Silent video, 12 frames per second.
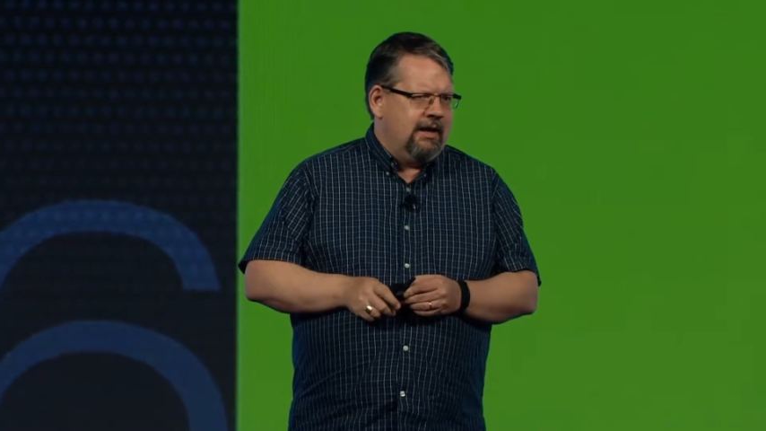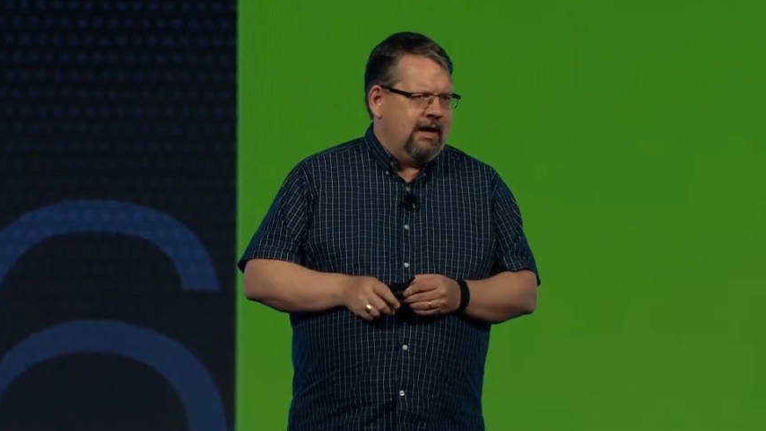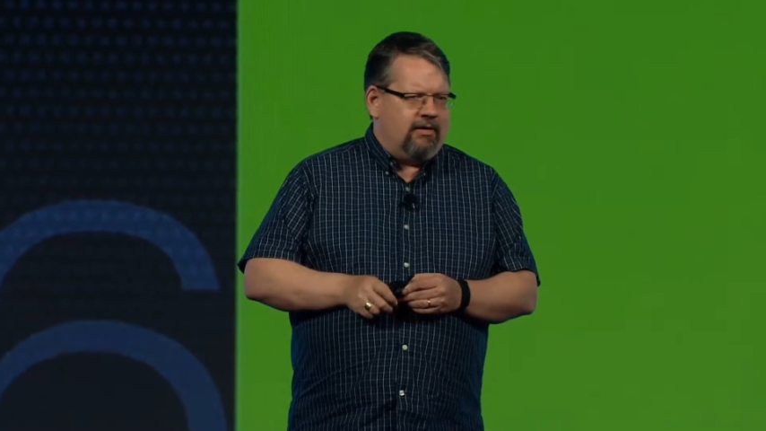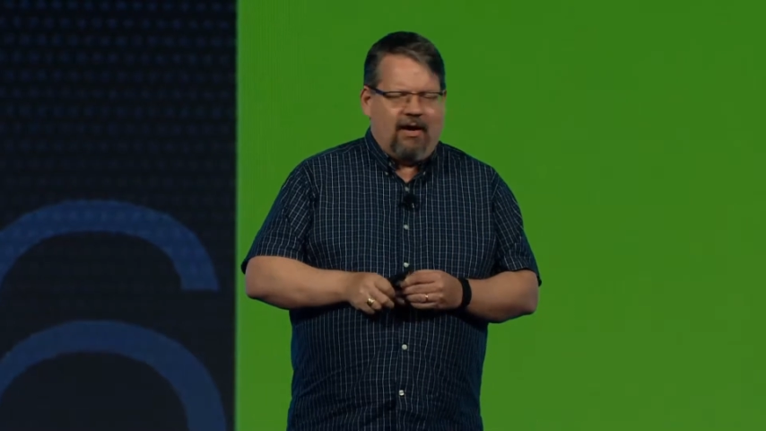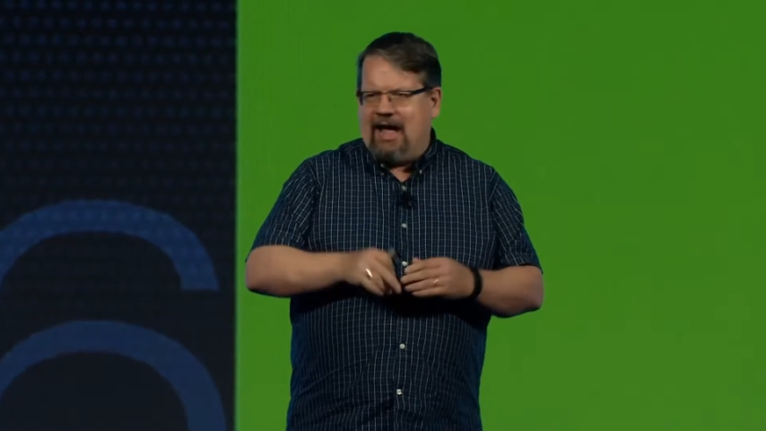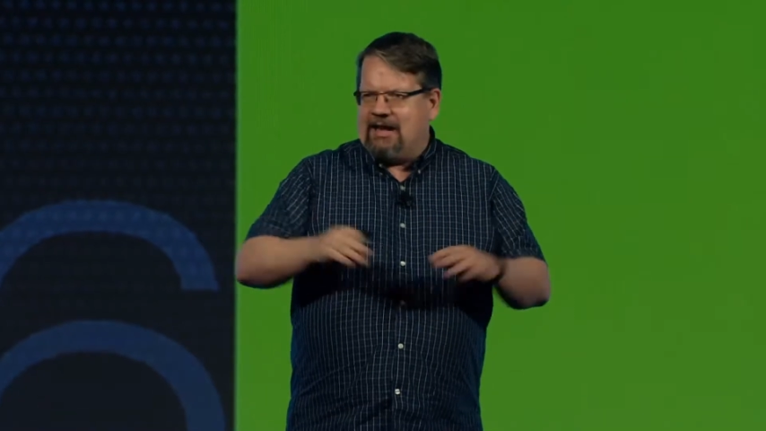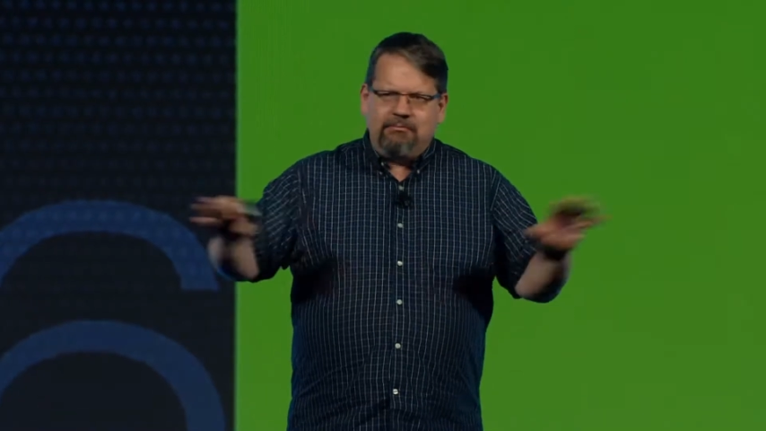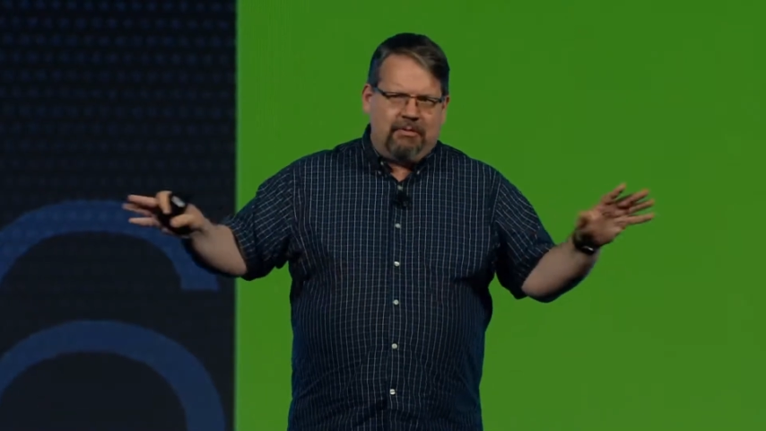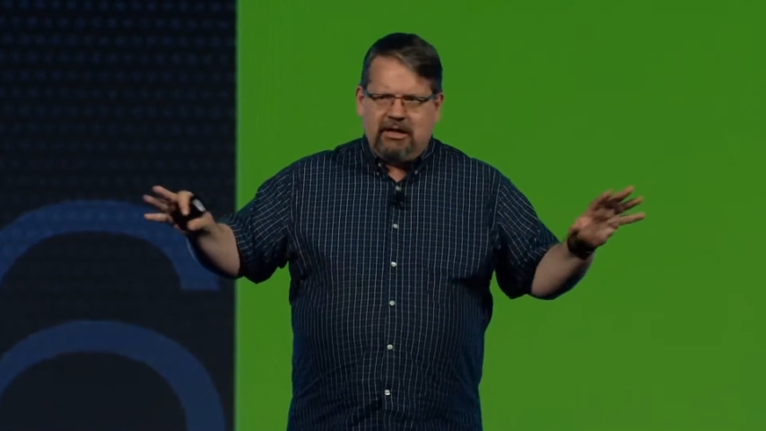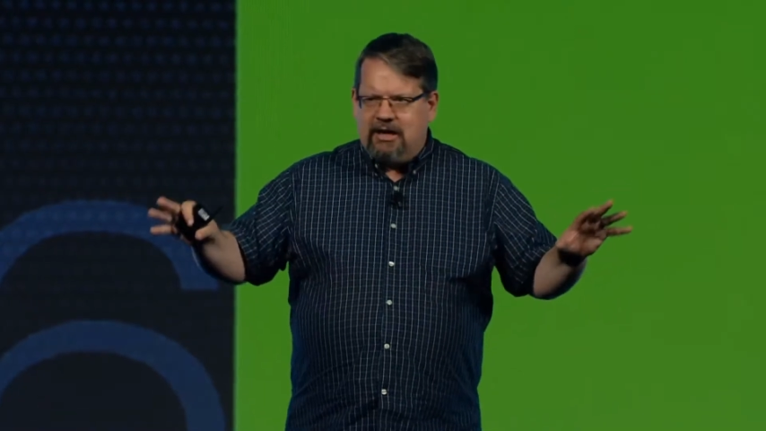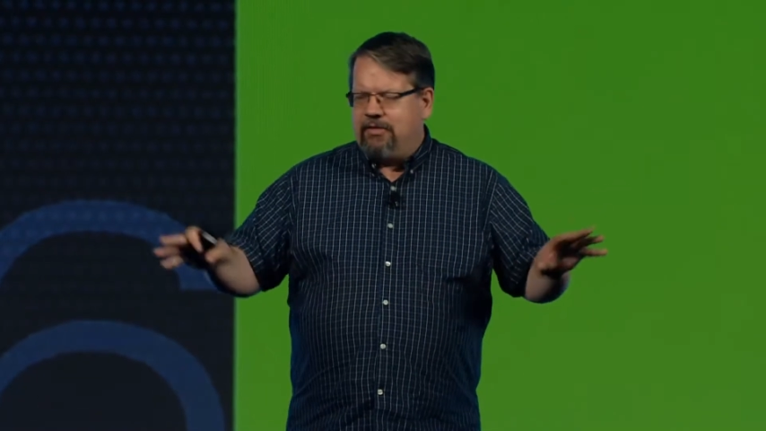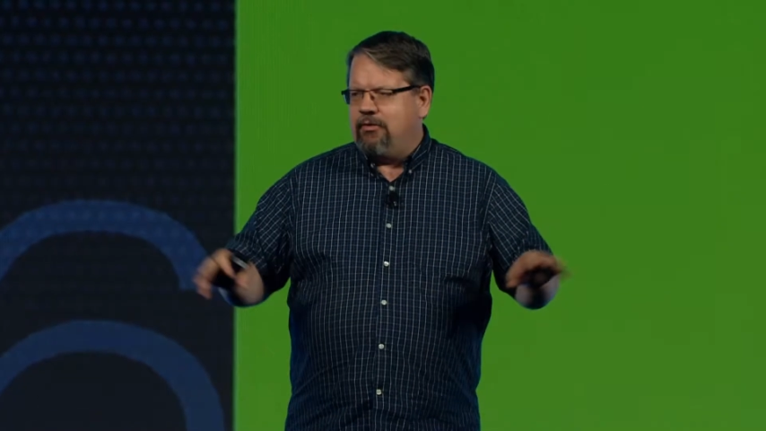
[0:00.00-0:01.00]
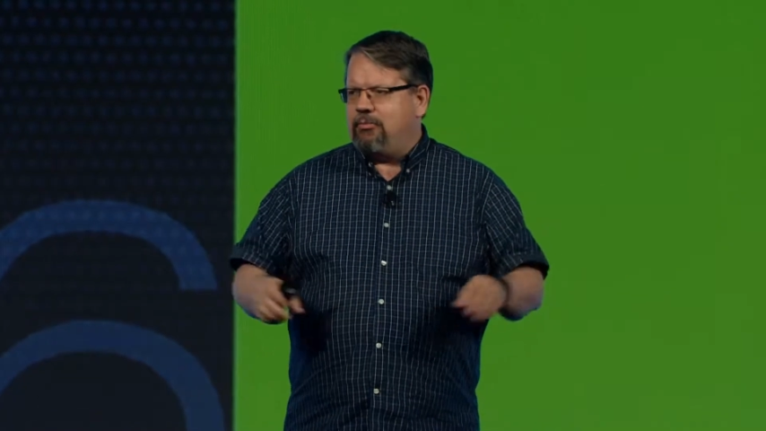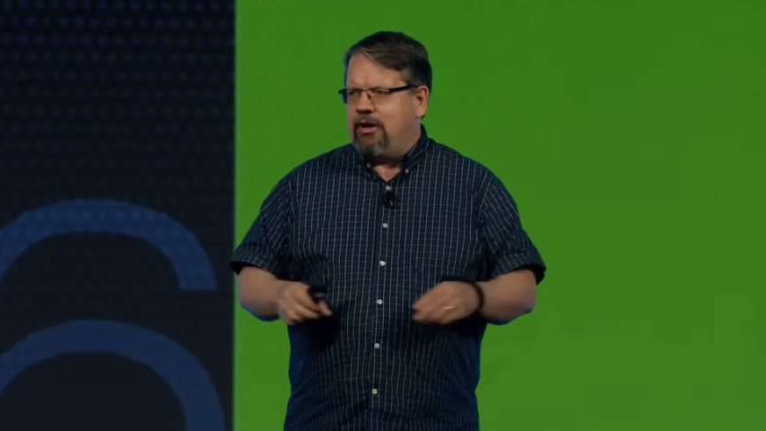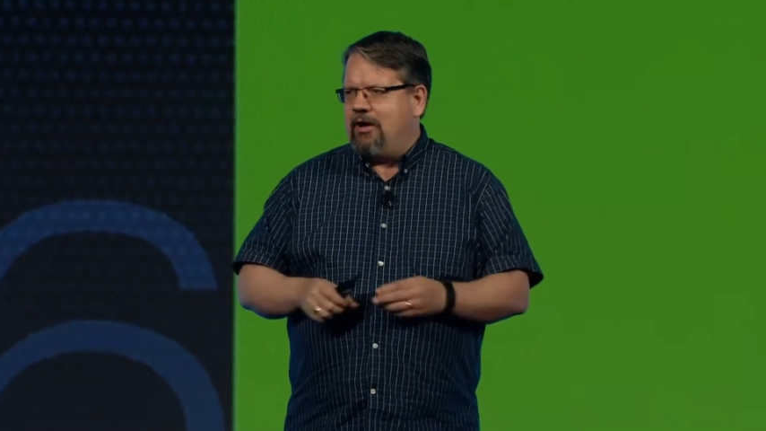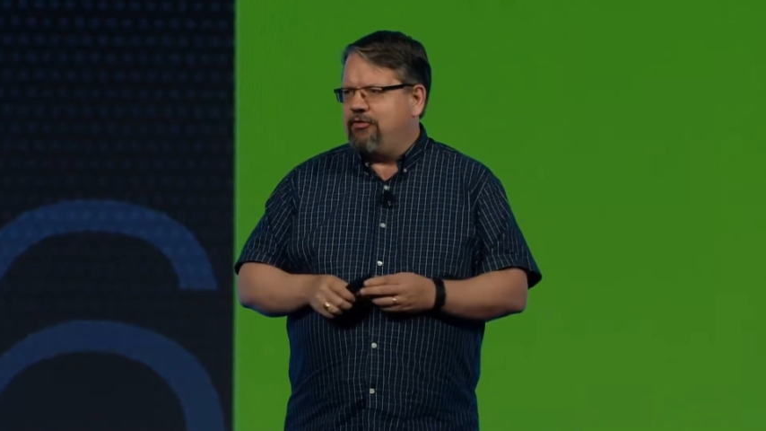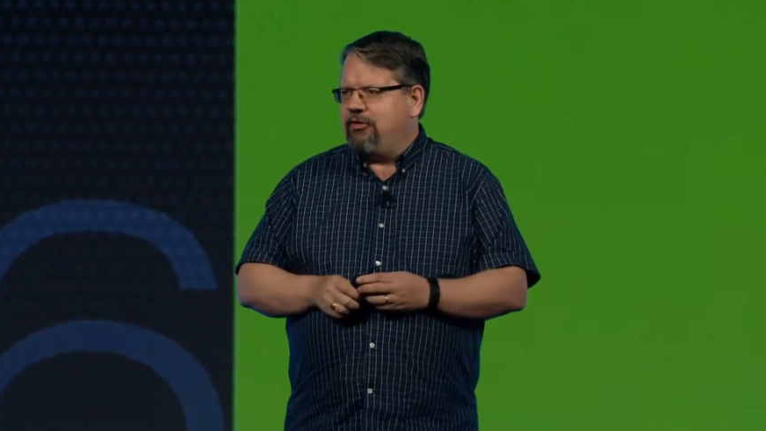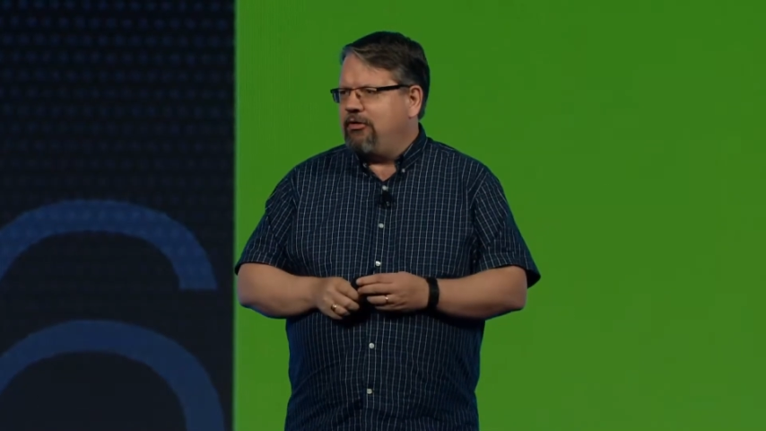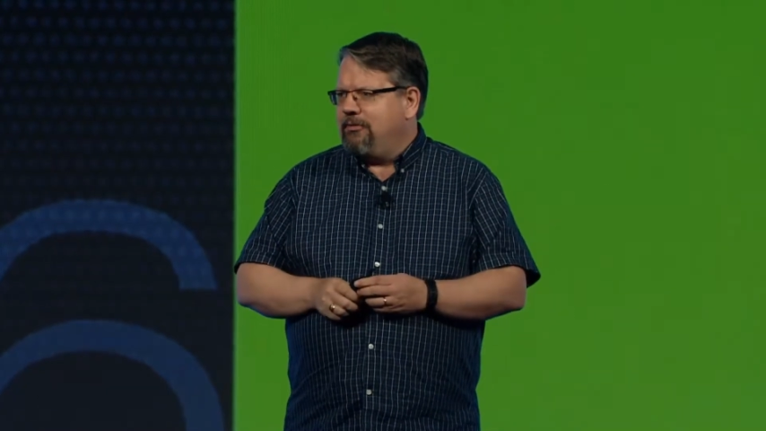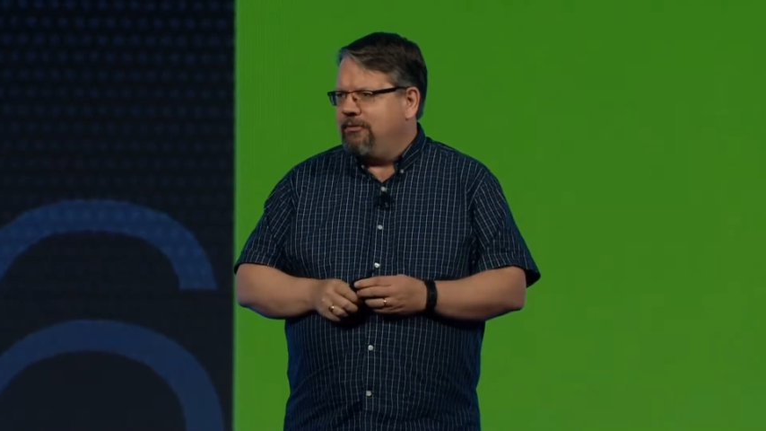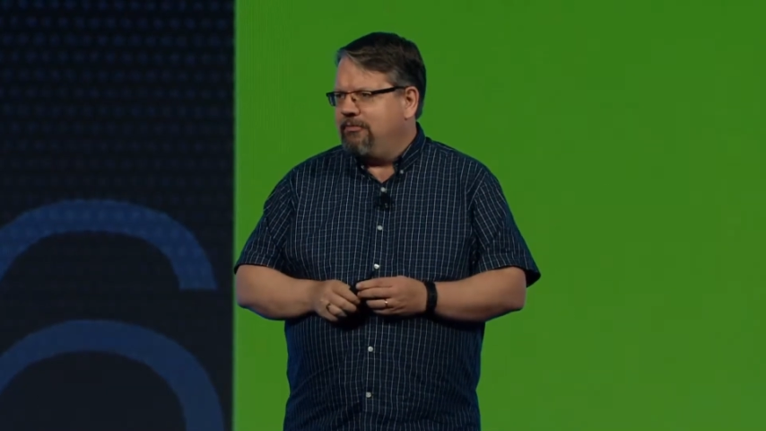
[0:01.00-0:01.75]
and there hadn't been another browser